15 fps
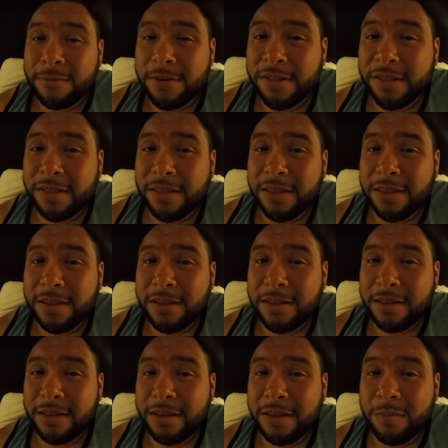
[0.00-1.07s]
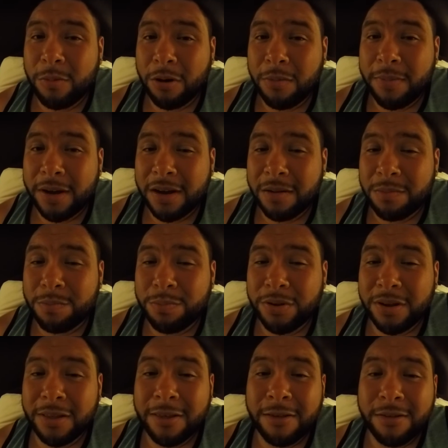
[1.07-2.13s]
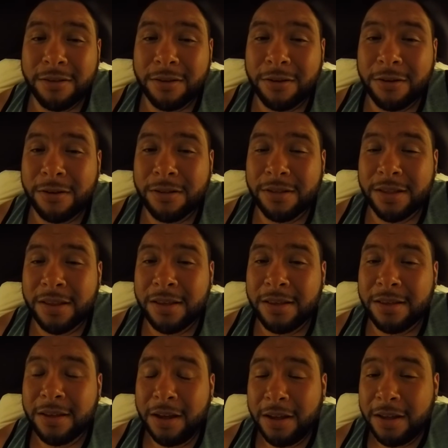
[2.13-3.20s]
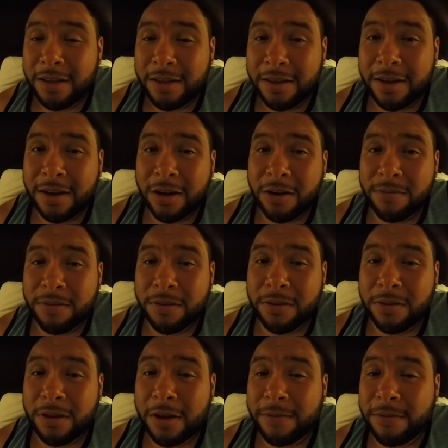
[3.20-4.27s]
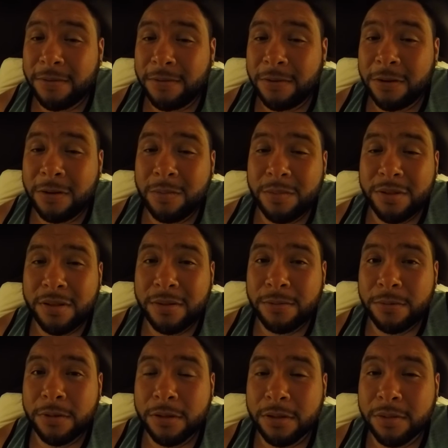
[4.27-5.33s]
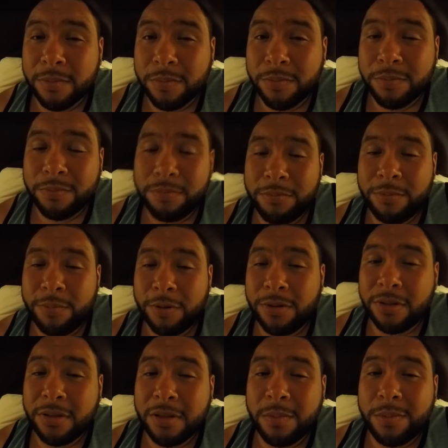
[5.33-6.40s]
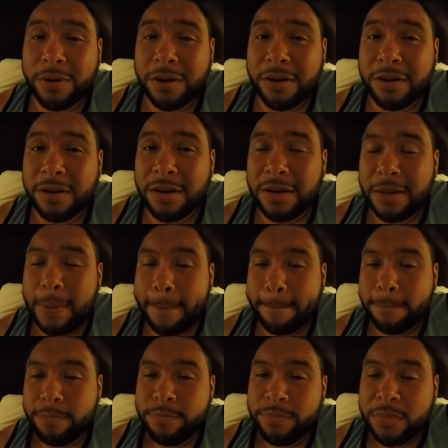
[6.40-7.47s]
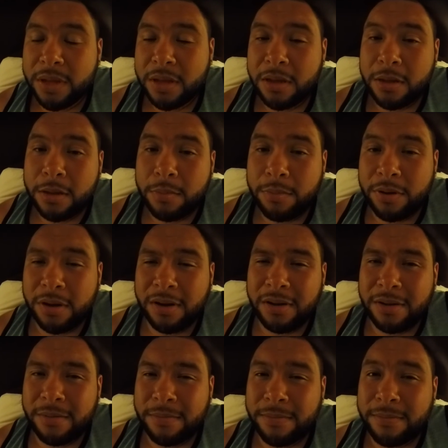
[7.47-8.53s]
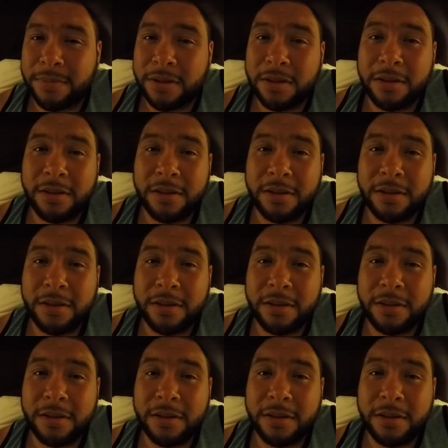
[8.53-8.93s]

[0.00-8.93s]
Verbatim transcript: recently, and he brought back a bunch of cigars that he he got off the off the farms, which is supposedly pretty good. But um,